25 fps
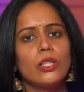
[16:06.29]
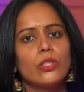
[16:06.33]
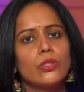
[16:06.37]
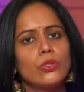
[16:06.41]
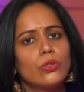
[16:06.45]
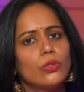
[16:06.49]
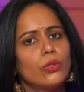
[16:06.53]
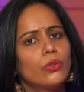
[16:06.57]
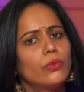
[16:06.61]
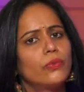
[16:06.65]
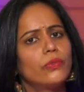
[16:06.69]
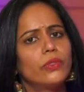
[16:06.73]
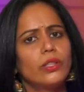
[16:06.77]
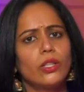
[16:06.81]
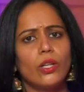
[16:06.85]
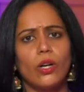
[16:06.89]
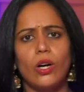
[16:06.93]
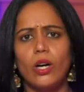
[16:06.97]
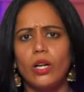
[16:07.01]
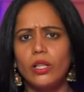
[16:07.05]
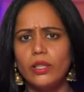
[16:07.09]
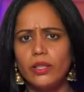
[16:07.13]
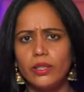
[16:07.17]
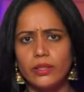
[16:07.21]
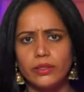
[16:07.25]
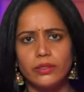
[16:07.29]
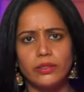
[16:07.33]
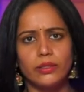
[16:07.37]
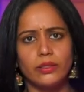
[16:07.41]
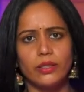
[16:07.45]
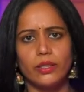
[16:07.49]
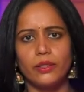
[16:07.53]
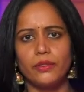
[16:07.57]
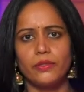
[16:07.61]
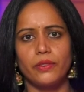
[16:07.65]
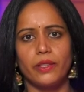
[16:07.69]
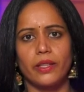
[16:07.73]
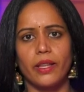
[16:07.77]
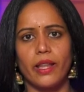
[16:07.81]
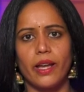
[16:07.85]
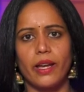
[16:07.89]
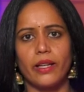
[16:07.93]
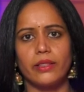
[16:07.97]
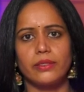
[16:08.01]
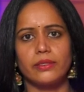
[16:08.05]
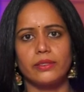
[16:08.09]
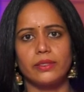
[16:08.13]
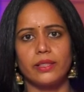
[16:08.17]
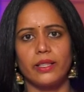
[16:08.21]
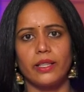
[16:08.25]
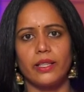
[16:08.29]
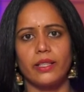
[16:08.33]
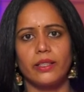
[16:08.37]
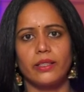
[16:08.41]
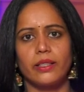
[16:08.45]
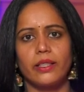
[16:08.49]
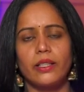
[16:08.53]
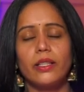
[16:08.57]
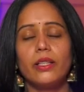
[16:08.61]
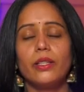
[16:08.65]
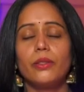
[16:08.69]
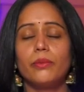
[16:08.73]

So we all are here for that sake.